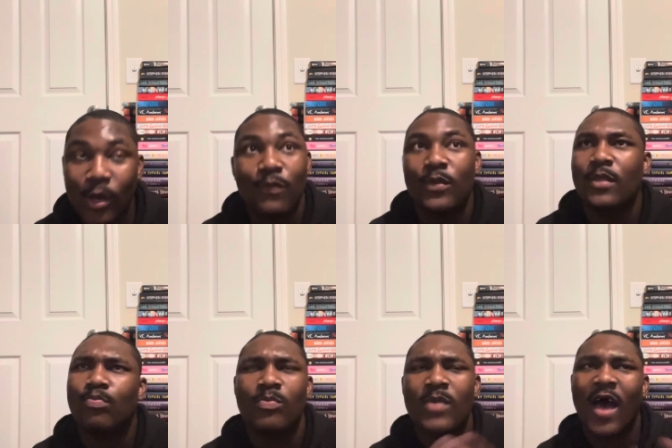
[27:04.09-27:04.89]
If you
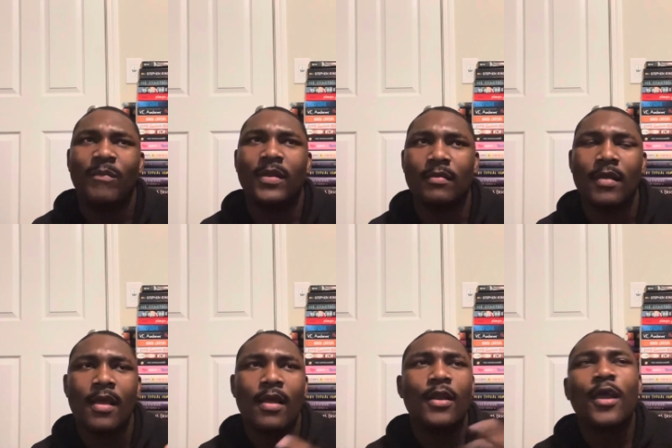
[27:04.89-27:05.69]
have been
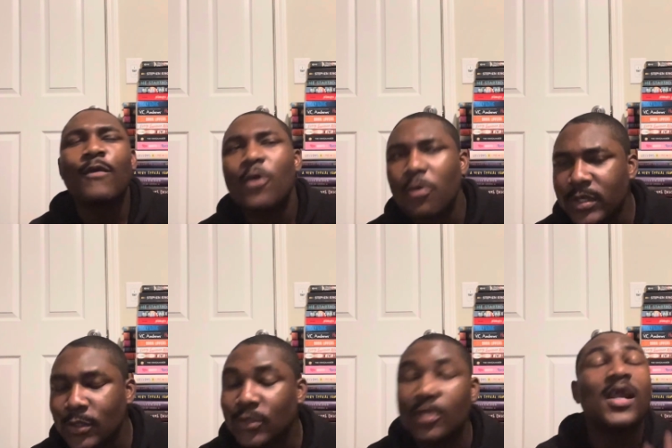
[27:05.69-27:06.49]
looking for a reason,
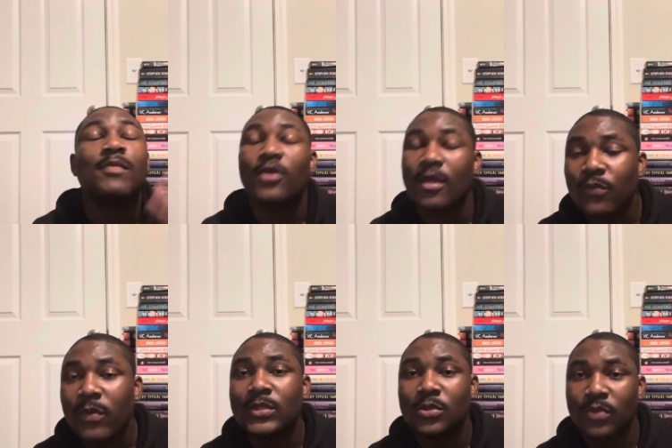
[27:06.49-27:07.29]
or someone has been looking for a
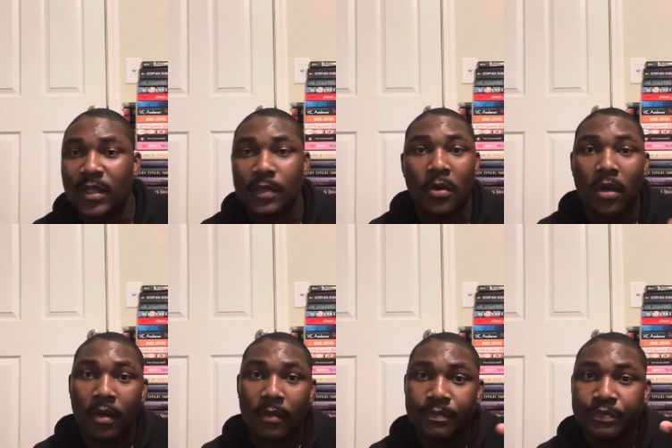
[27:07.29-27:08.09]
reason to read this book,
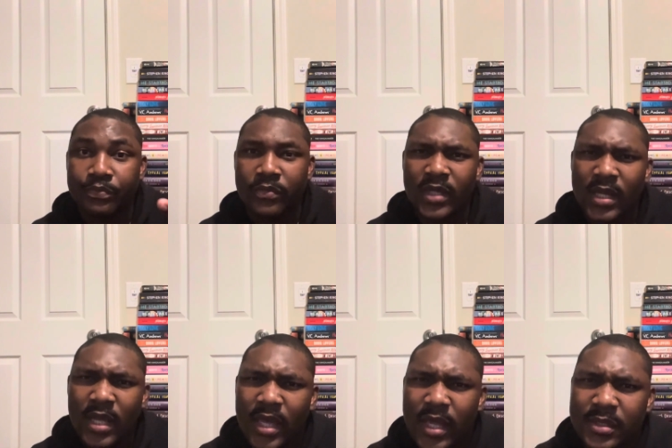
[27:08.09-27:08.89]

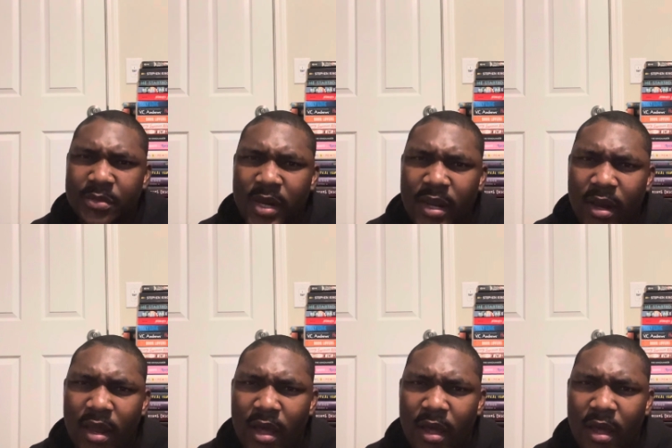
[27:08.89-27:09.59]
here's the reason.